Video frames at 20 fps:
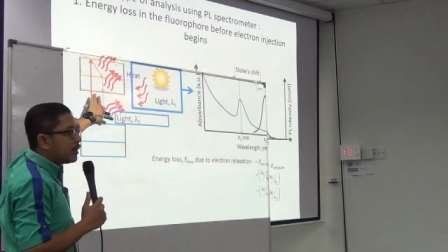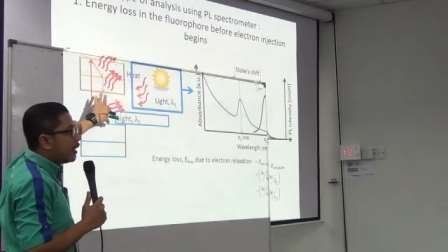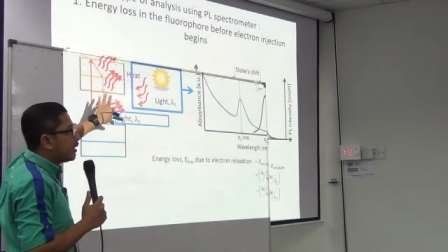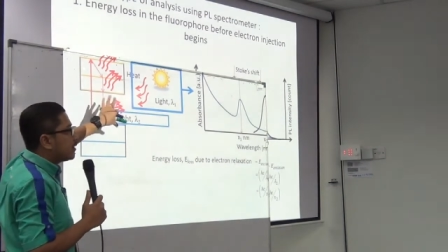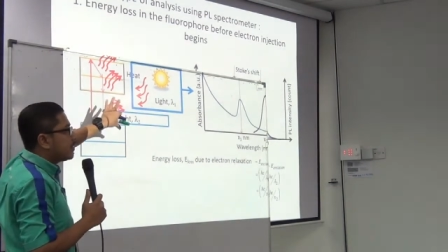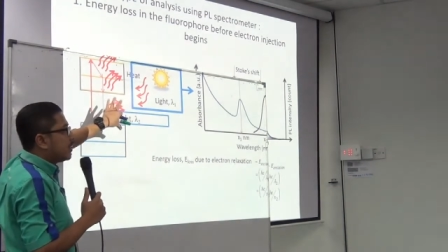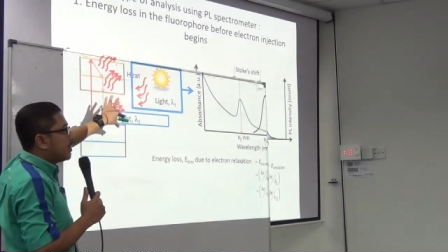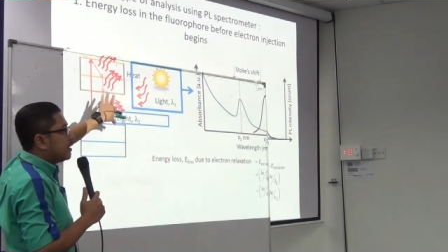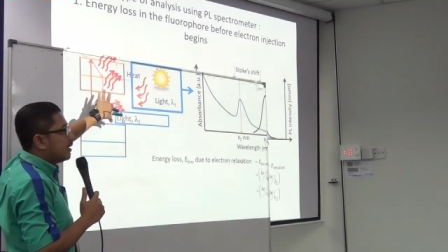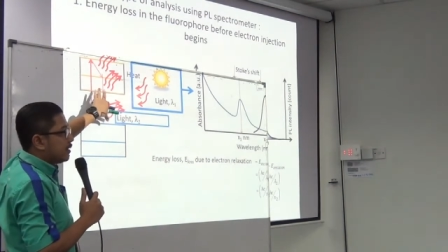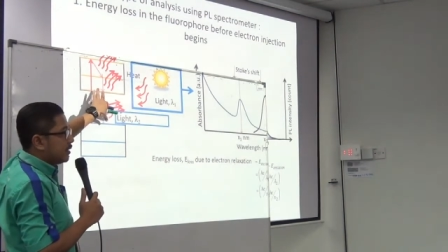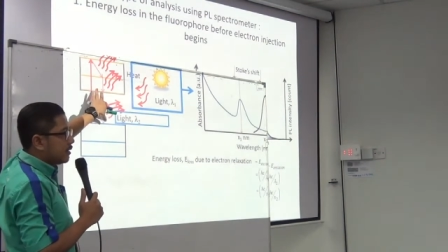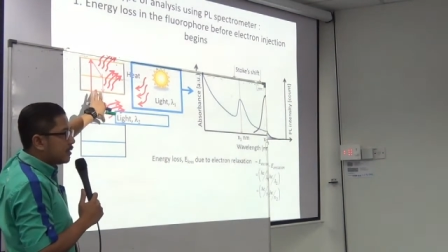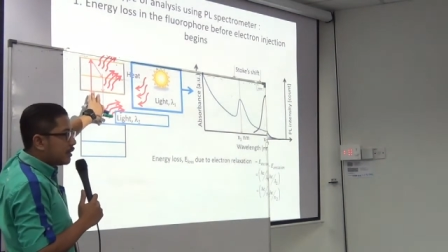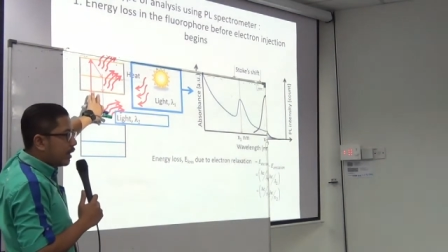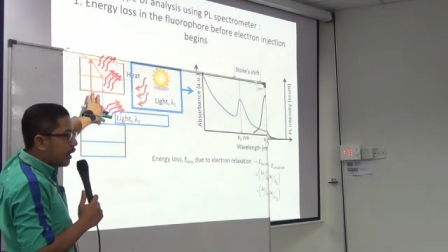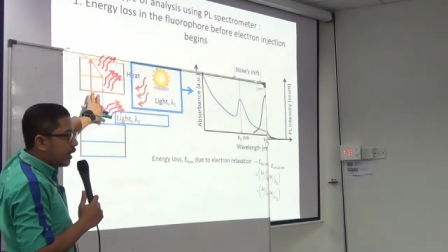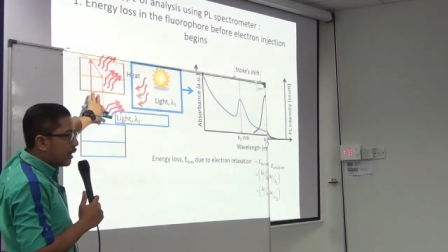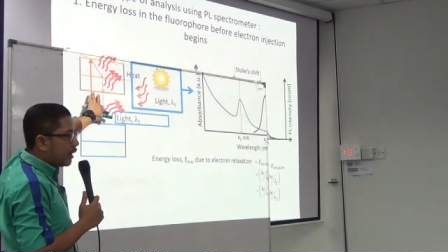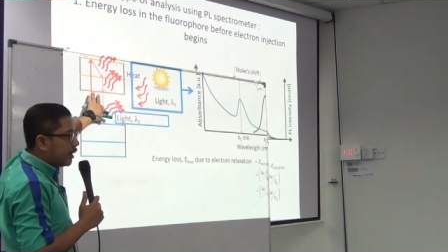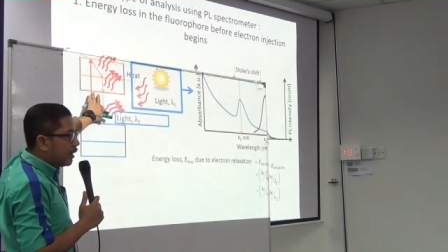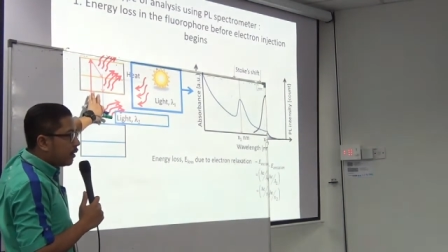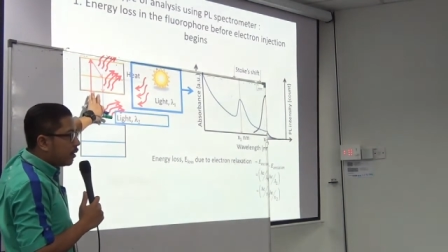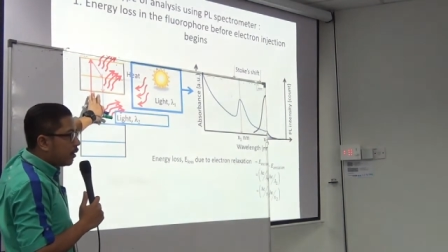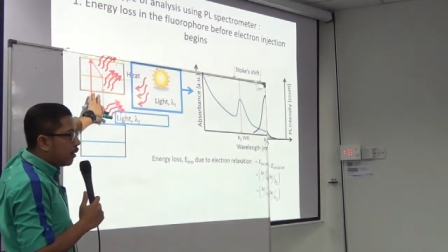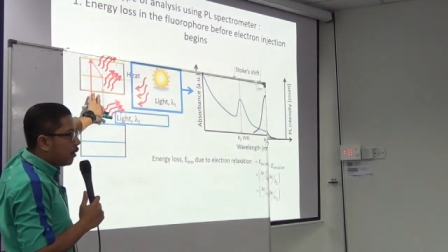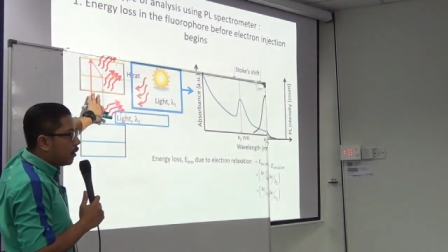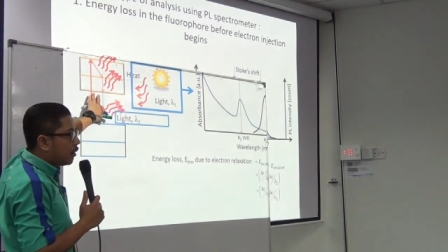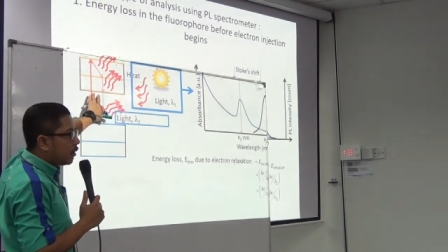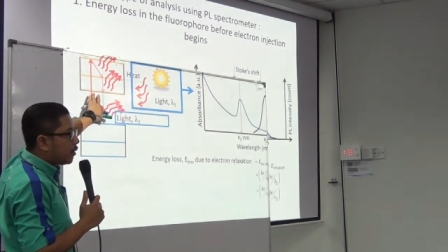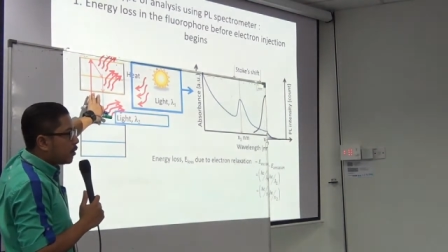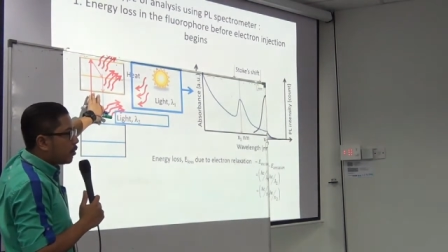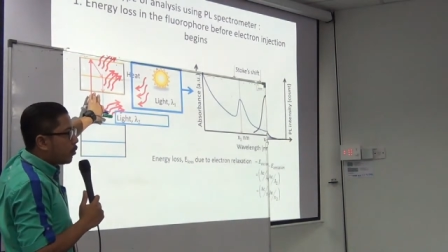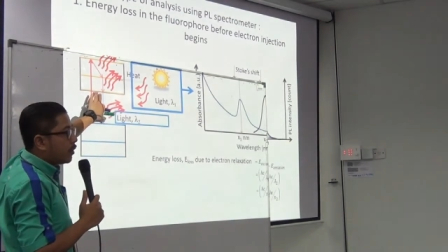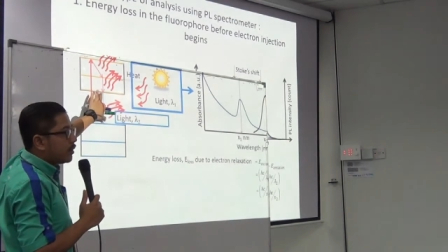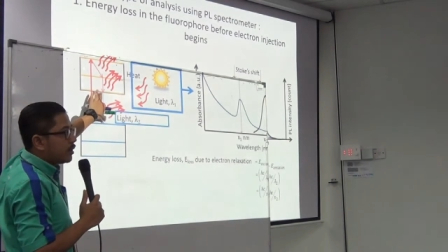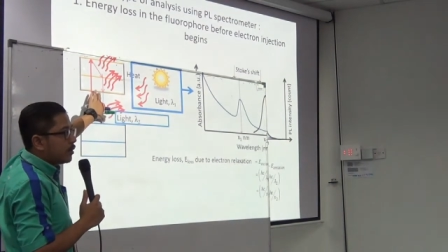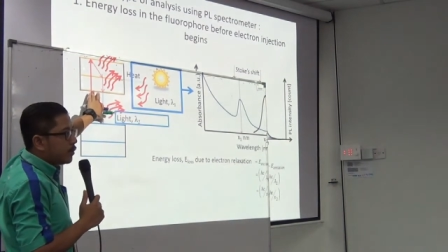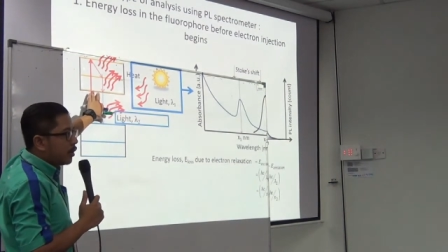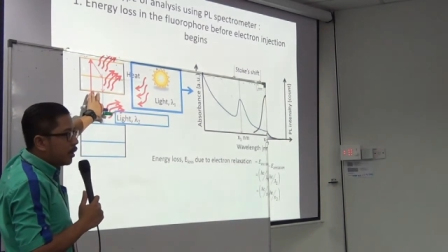let's say this die or
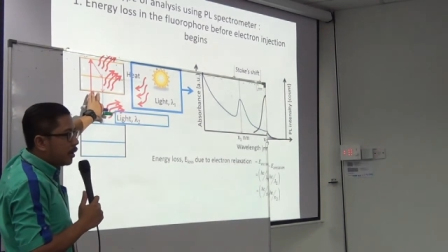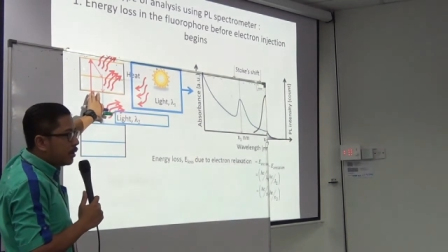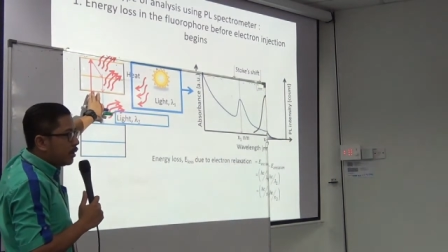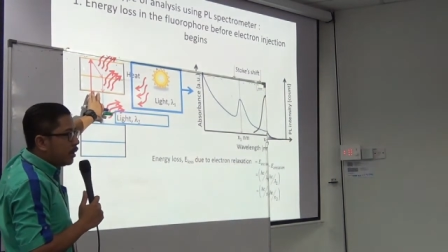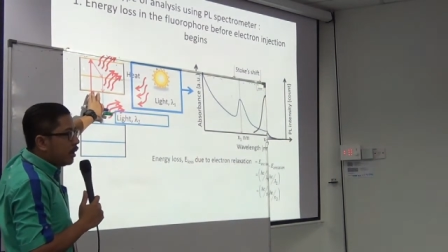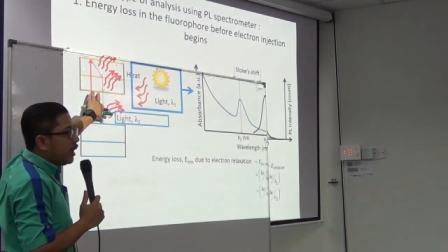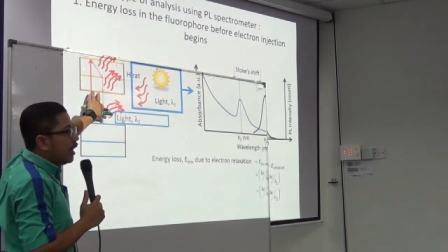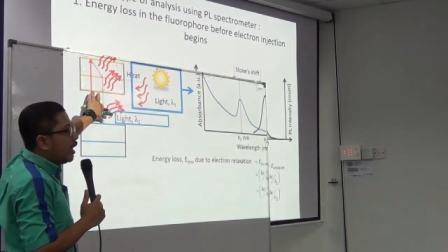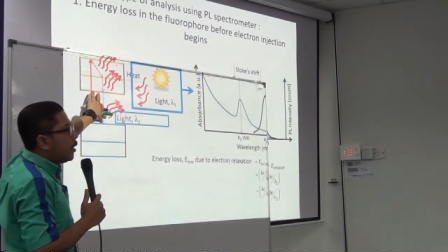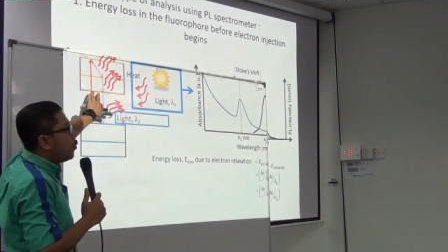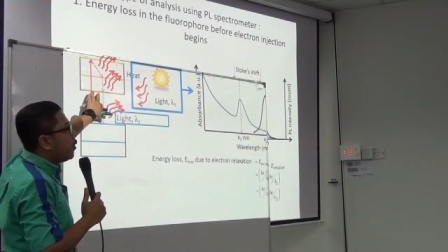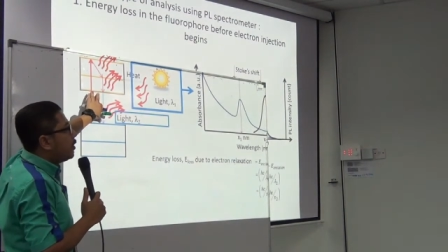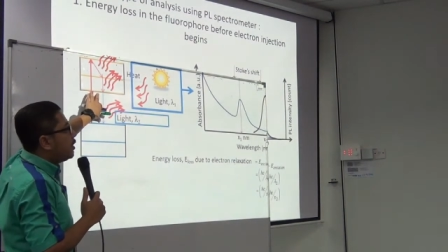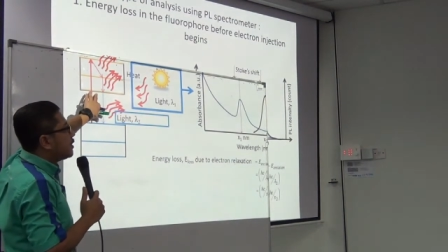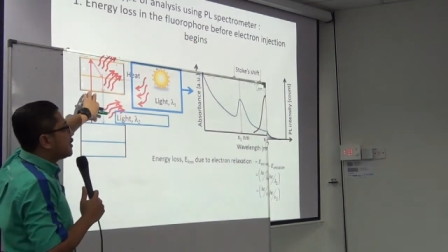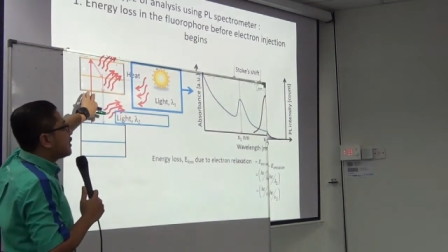quantum dot, with the